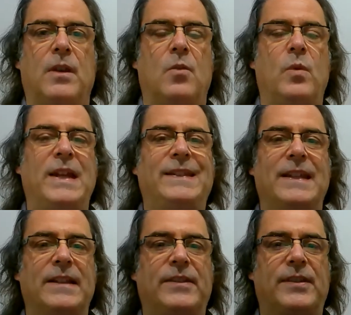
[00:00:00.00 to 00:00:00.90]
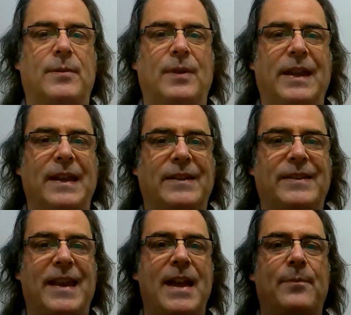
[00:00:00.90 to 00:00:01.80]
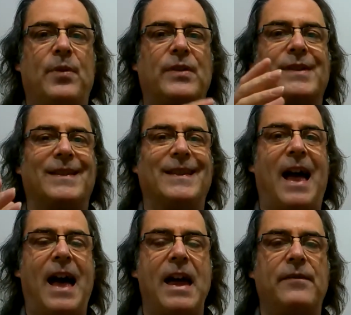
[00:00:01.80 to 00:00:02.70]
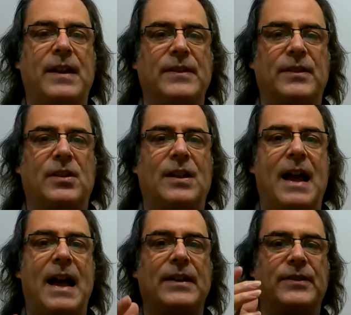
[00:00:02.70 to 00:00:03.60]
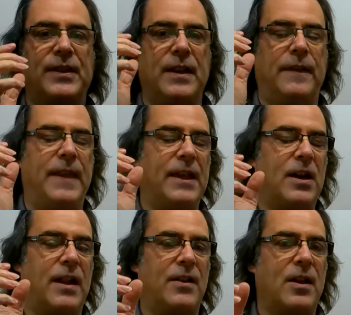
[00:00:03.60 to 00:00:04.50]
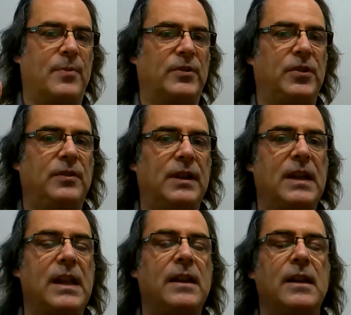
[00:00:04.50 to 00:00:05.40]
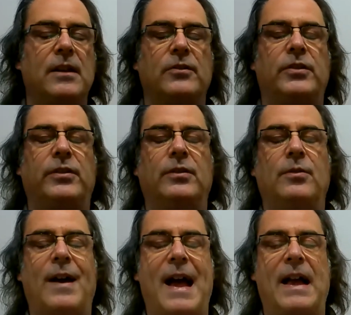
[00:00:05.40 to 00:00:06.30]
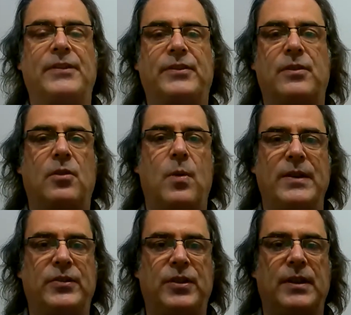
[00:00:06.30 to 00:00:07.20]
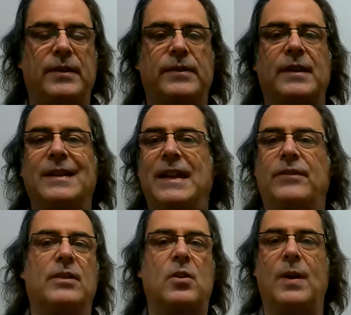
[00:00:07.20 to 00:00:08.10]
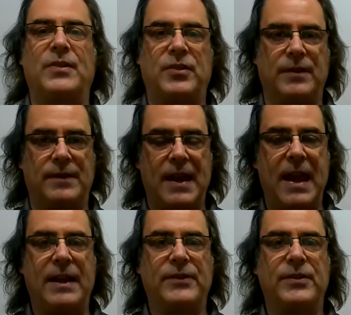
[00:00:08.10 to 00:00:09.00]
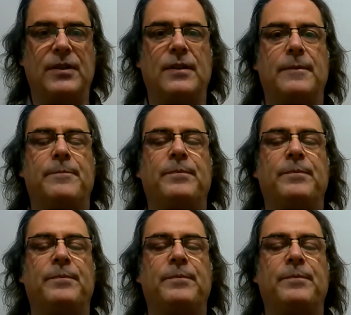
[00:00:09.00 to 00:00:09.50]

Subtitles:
We did some examples live as a class. They got an opportunity to ask questions and get their questions answered.